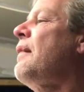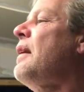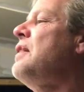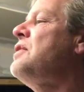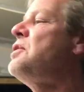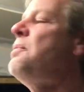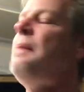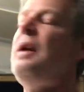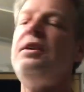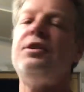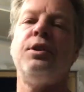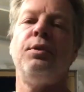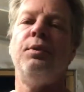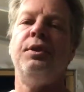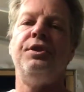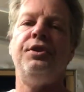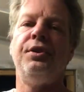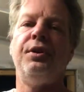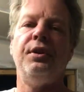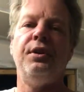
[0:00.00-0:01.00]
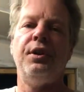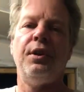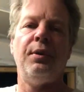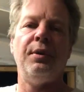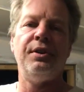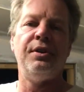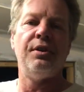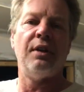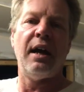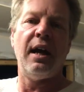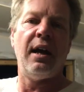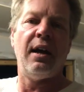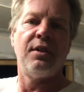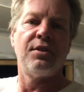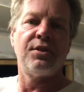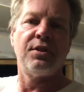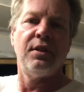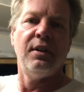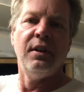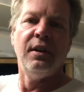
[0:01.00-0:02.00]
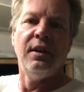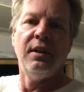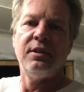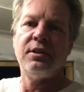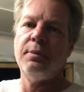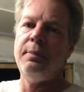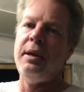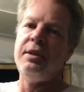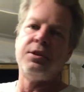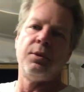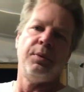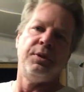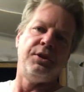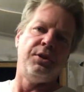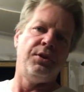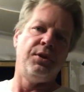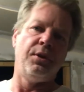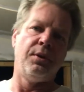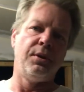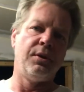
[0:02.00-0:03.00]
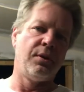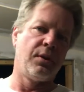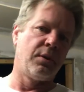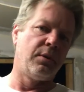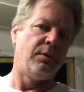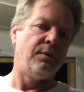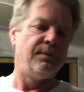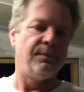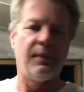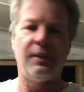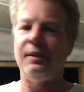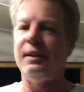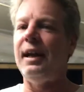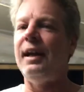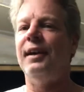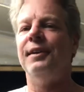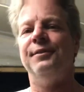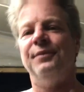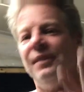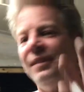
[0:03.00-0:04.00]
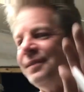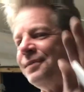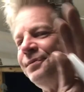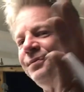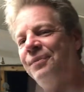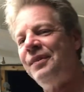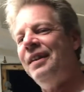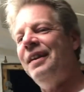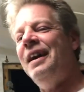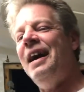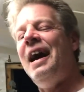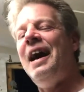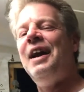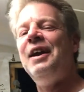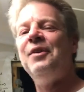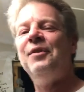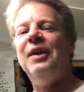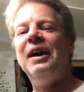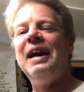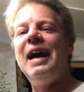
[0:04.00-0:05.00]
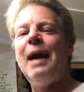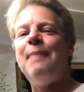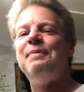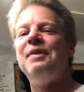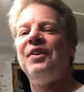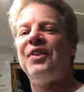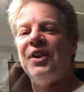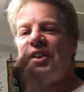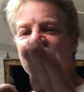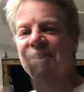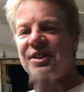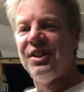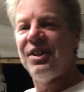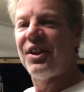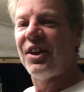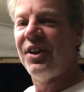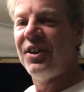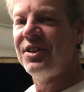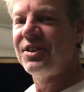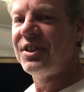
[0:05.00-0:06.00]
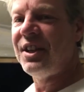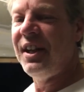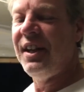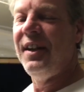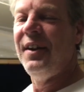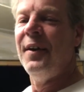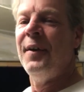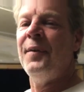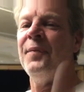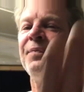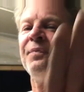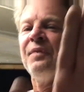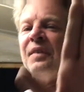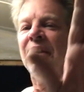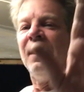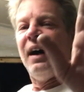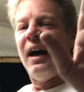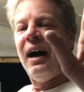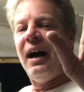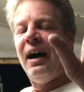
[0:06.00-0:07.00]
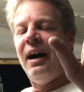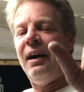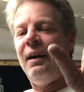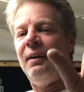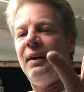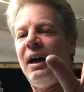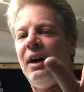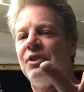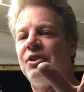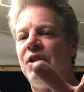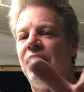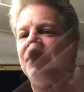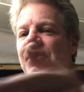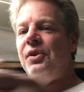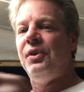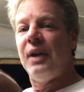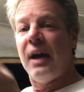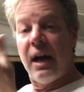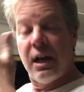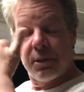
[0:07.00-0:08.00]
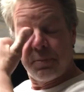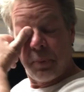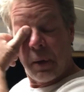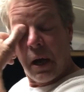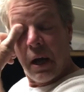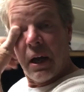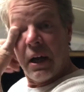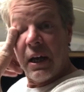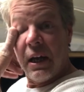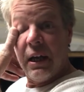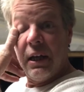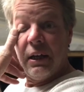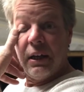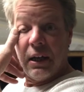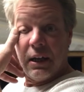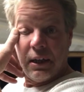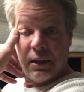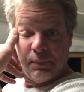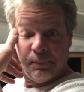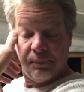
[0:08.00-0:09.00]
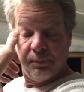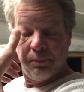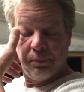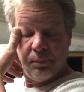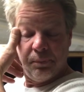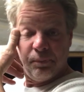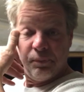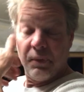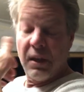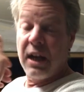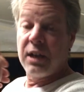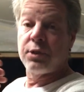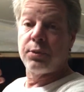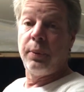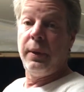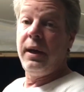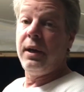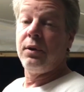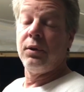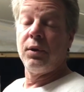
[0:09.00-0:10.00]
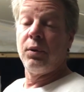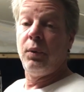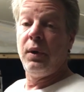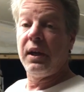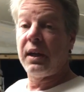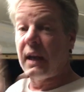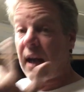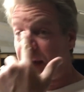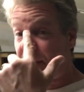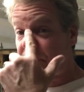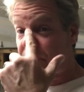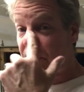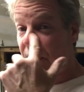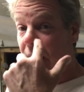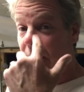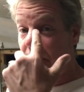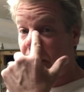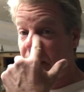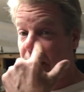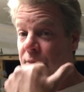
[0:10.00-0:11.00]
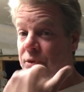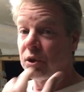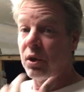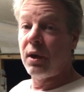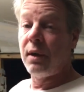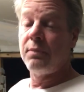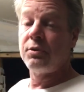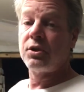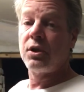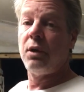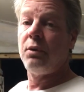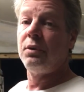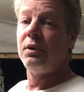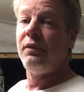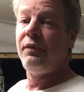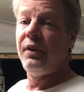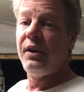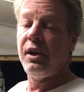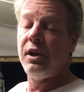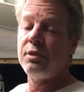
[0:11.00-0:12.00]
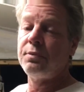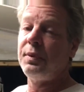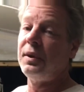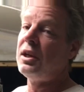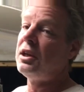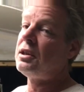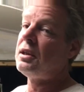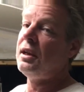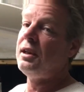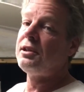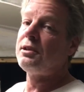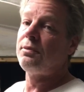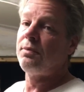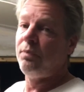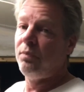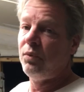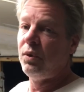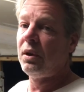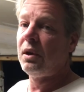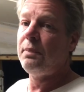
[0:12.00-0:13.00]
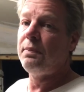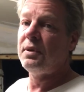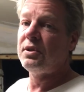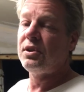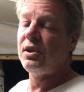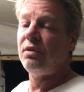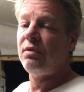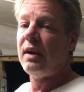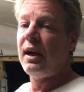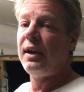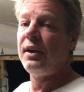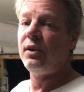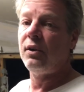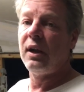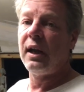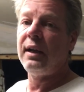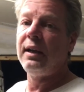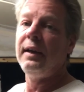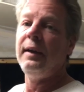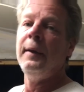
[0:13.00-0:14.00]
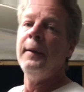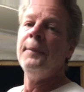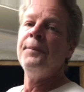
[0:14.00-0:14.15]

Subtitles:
It's amazing what you could do in your house. It's amazing what you do in your little, Anyway, happy Thirsty Thursday. I'll talk to you guys probably next week or the week after. I mean, I'm sorry I'm slow on the videos, but it's really busy around here lately.